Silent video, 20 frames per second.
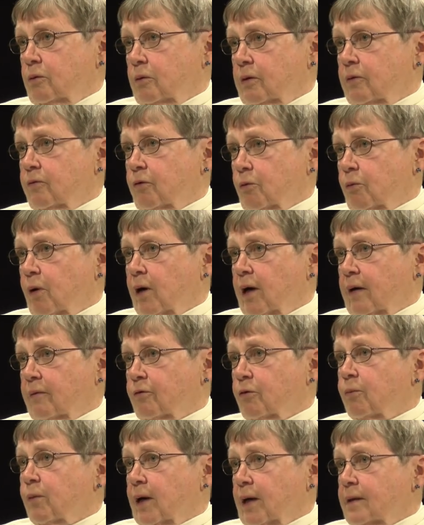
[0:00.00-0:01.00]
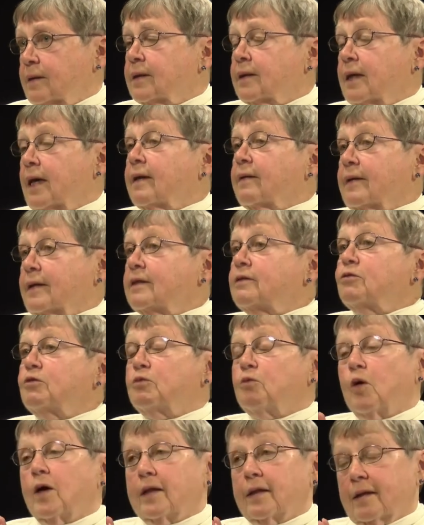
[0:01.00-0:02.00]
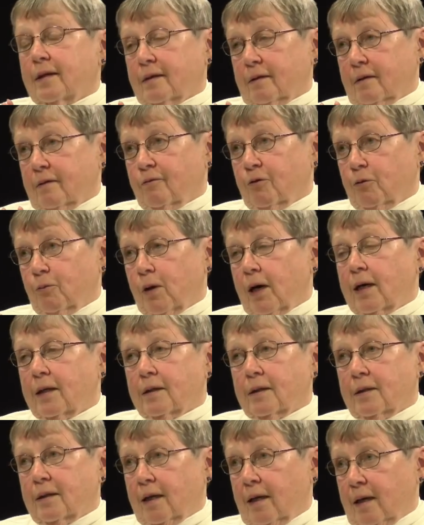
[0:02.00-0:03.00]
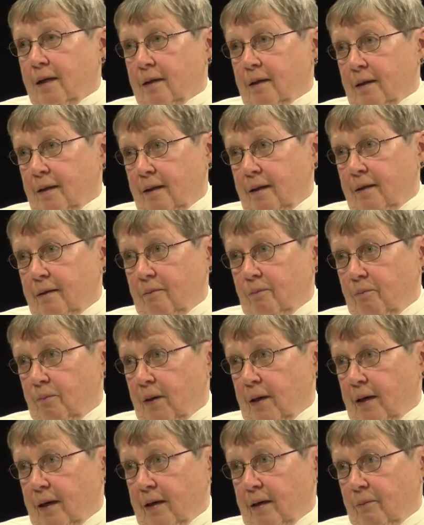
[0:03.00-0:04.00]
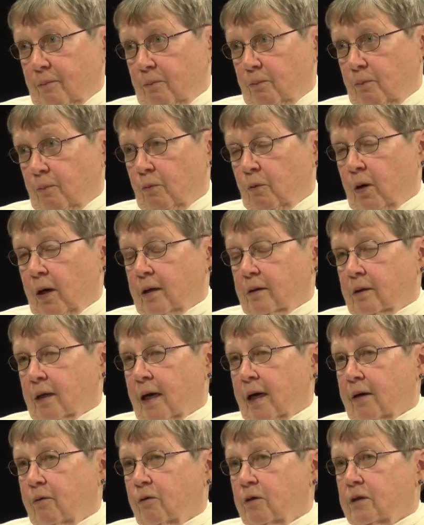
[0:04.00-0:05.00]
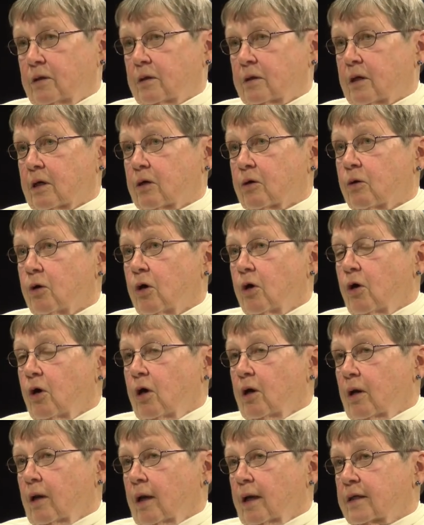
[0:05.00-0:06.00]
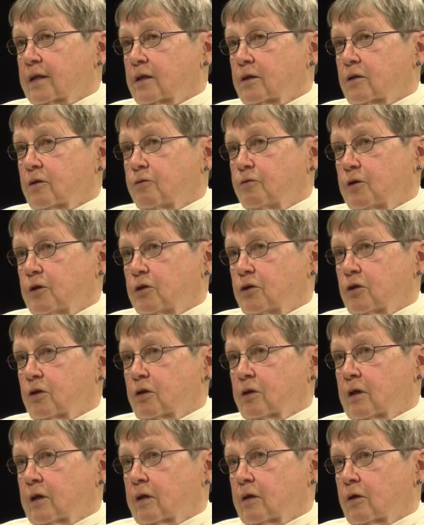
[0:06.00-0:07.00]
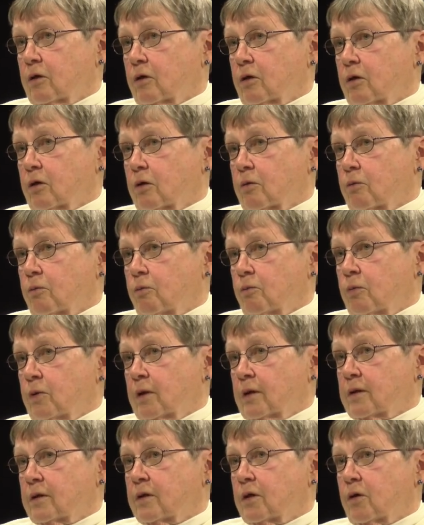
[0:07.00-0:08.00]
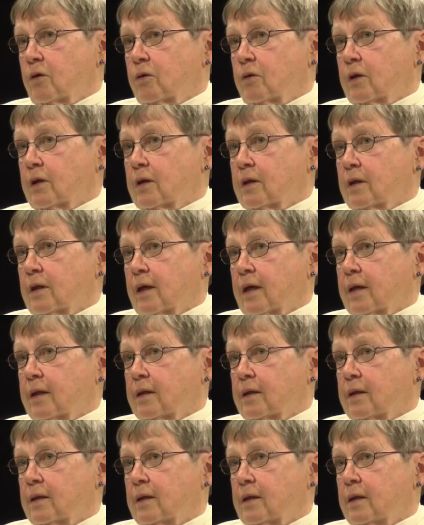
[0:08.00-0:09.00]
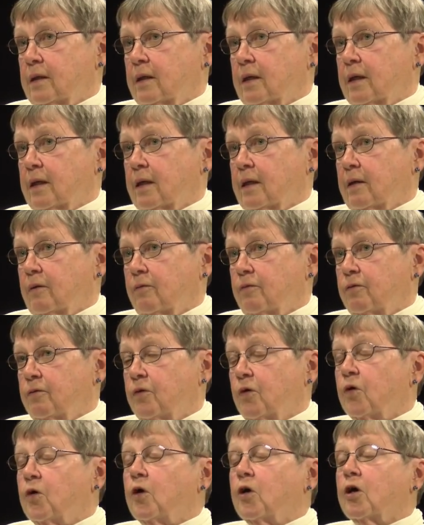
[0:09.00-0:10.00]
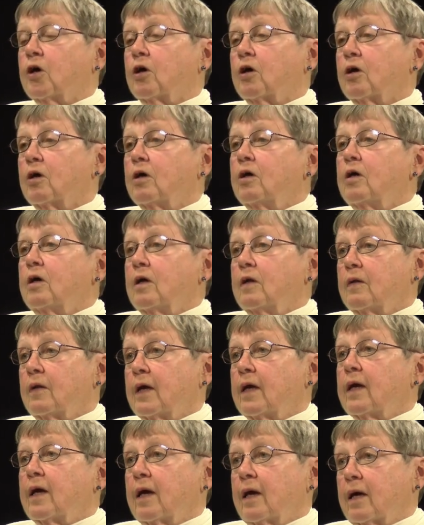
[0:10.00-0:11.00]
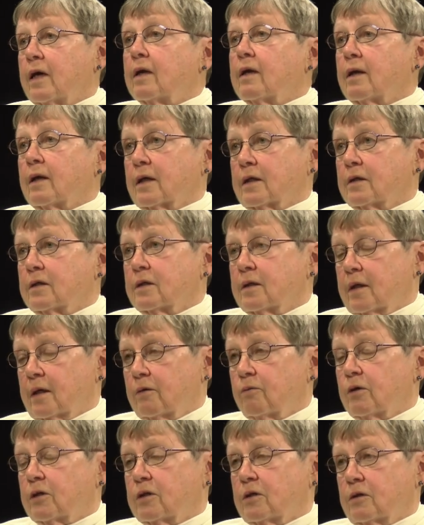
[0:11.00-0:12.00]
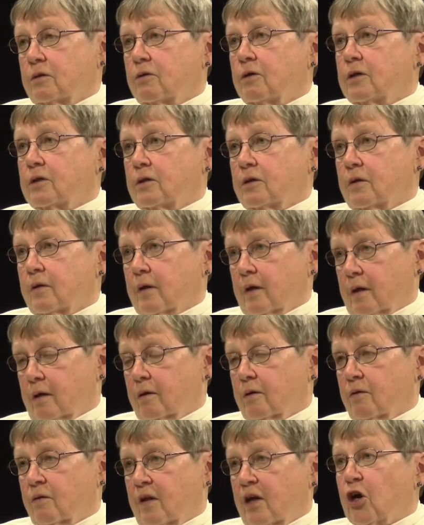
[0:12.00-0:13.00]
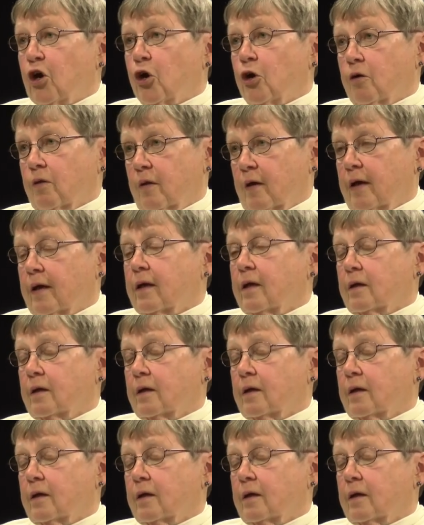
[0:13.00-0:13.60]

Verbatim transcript: in Vermont. Vermont did not. This was one that Vermont did not lead by when I was an election official in Minnesota in 1984, they had election day registration then, there then.